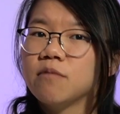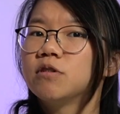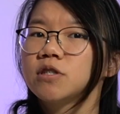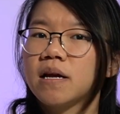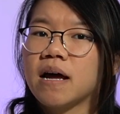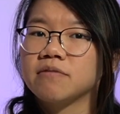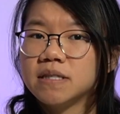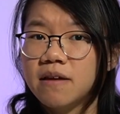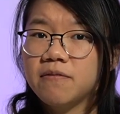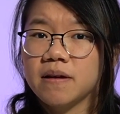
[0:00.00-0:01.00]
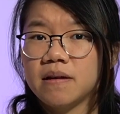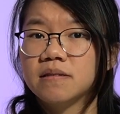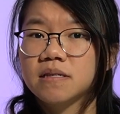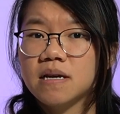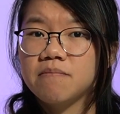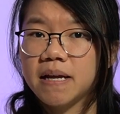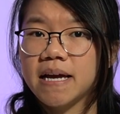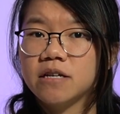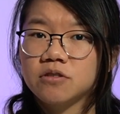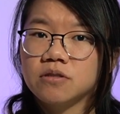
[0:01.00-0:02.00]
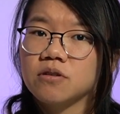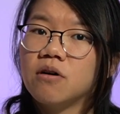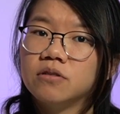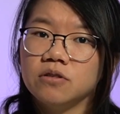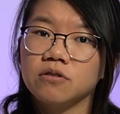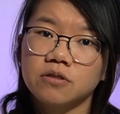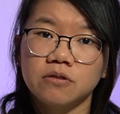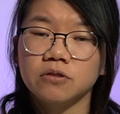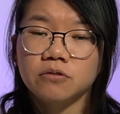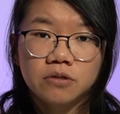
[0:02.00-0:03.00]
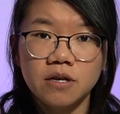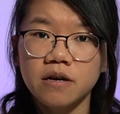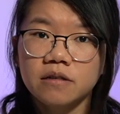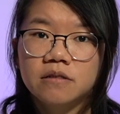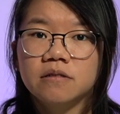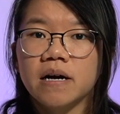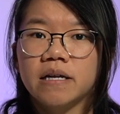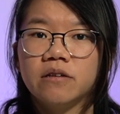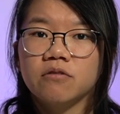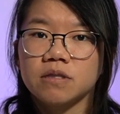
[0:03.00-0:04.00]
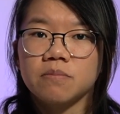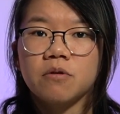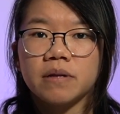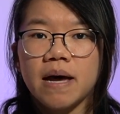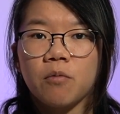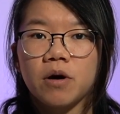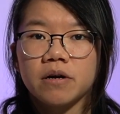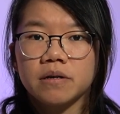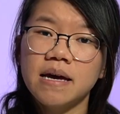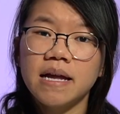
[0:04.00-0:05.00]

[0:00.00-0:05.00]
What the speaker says: which can have significant implications on your social circle and your support network.